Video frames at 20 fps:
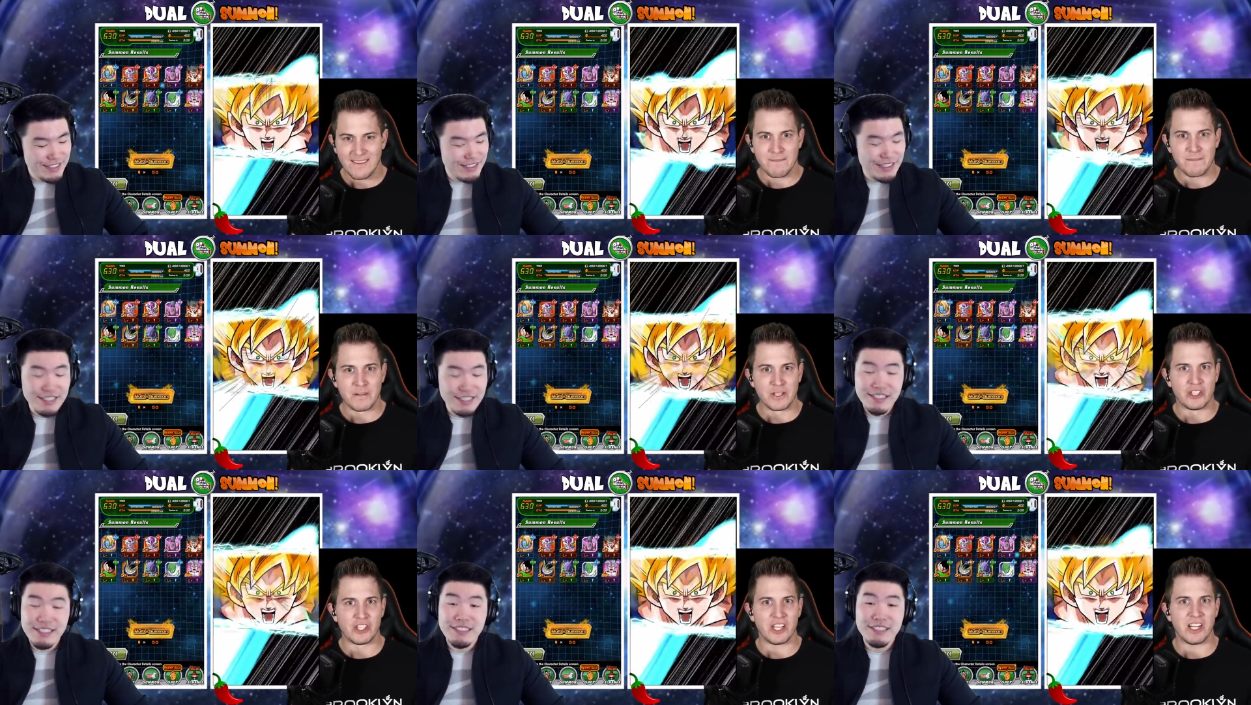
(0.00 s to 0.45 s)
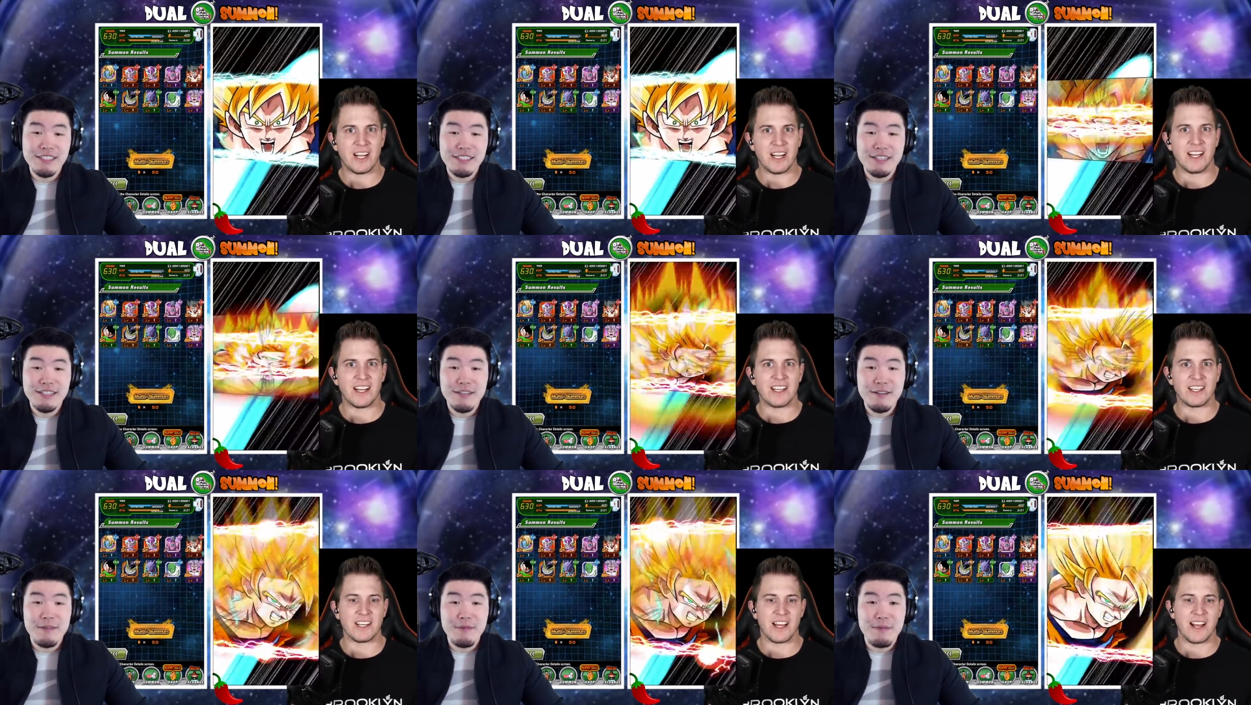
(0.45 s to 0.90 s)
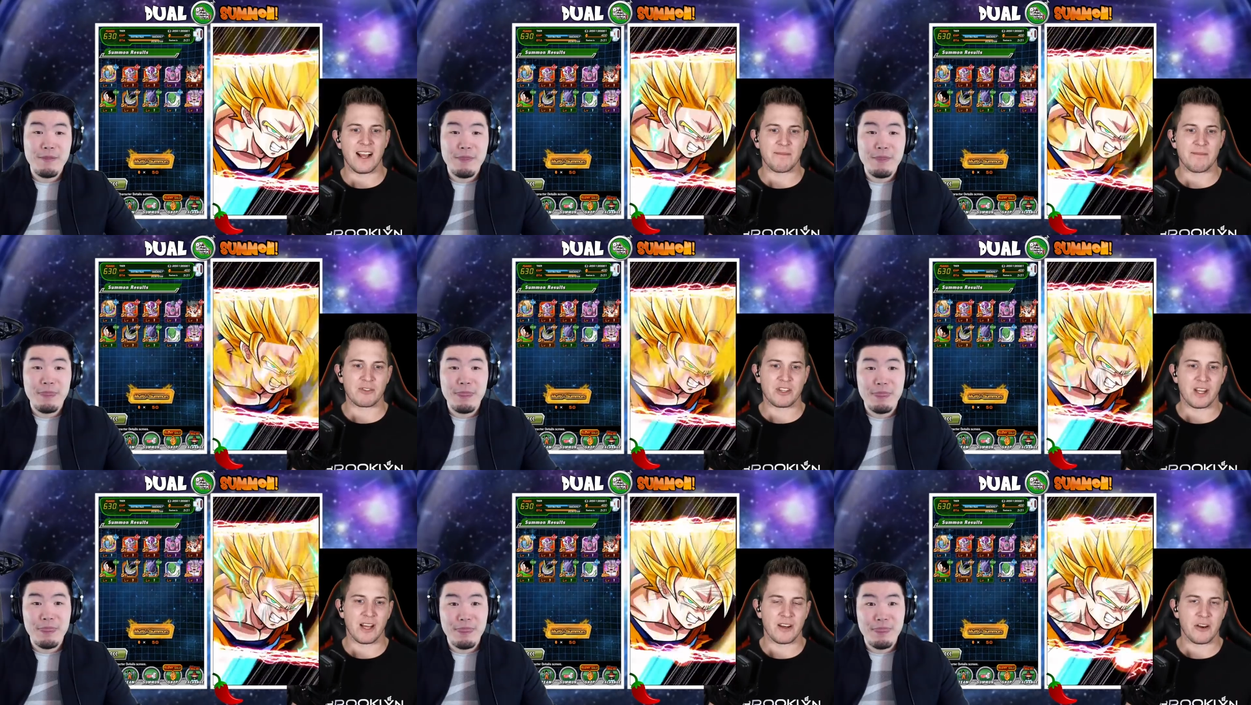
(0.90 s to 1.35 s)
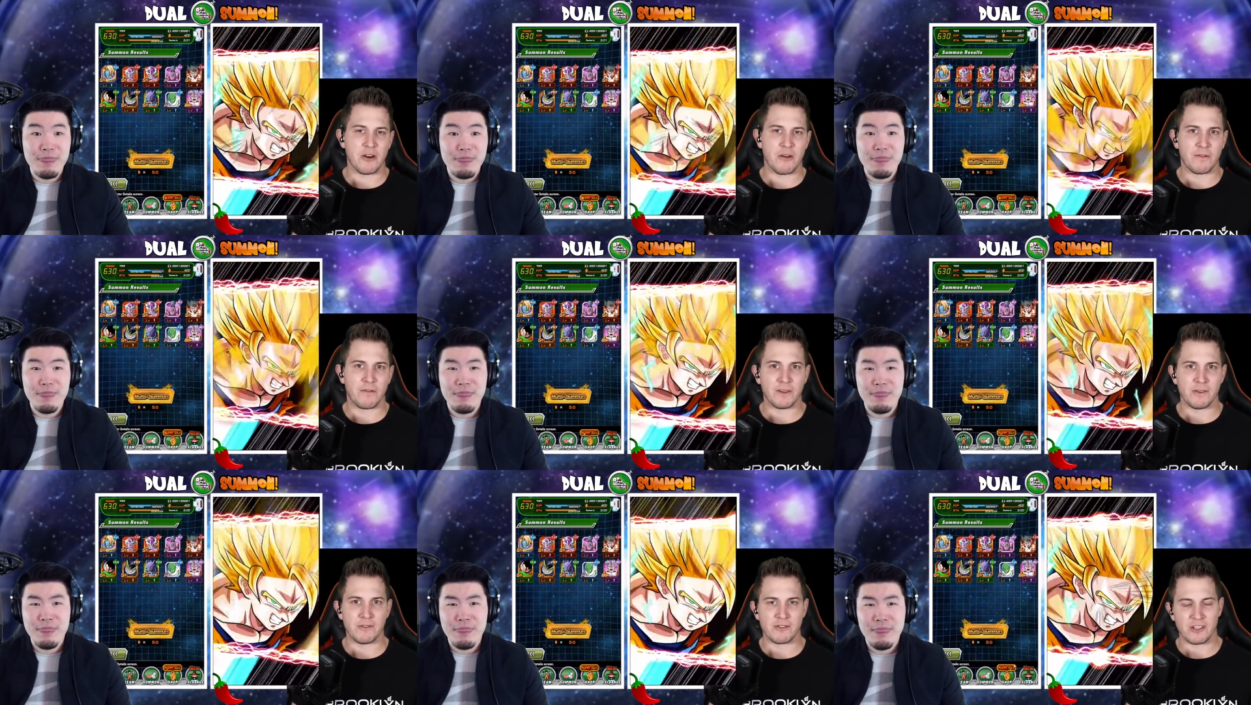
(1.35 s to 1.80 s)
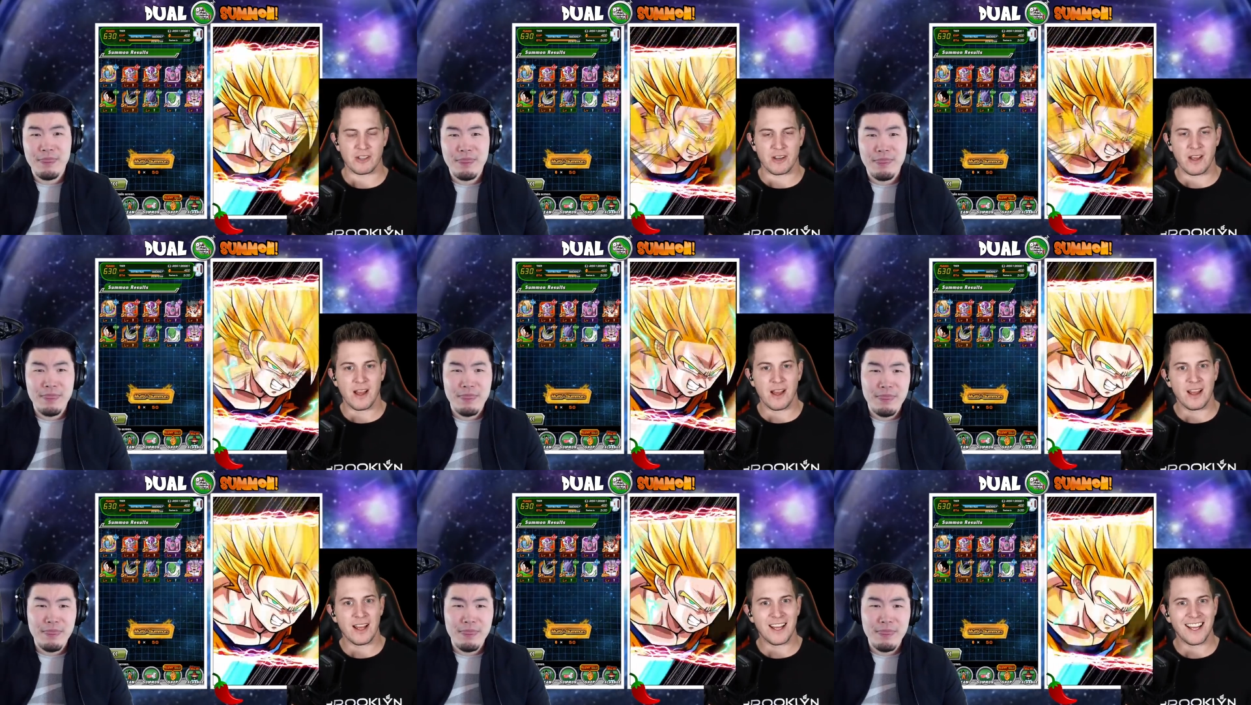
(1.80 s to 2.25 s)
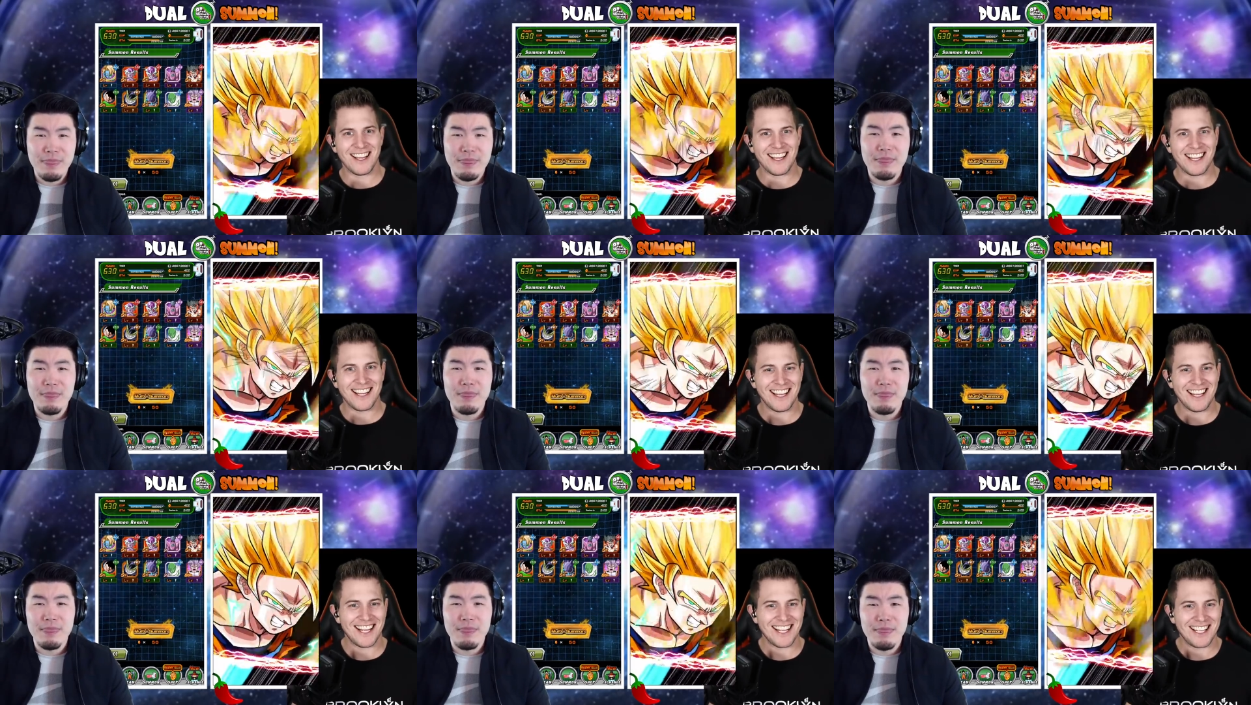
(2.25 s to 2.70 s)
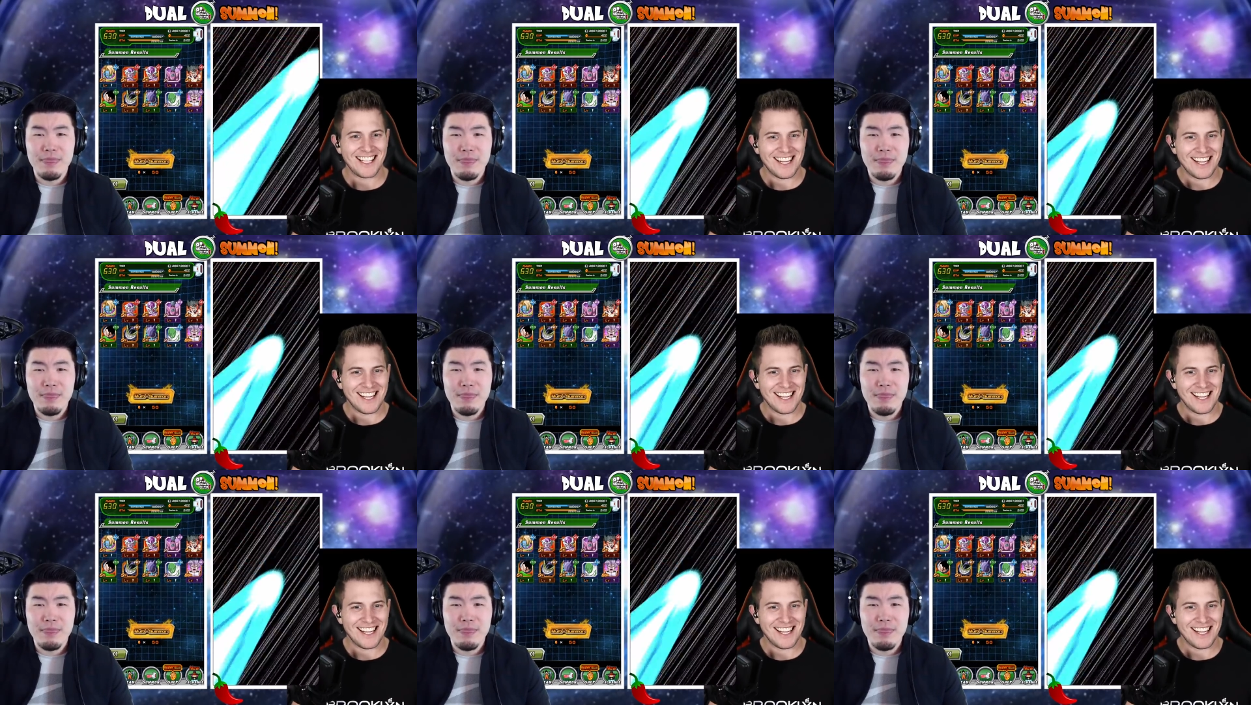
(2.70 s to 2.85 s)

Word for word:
Speaker 1: Vegeta and Yamcha, no fusion. Hmm.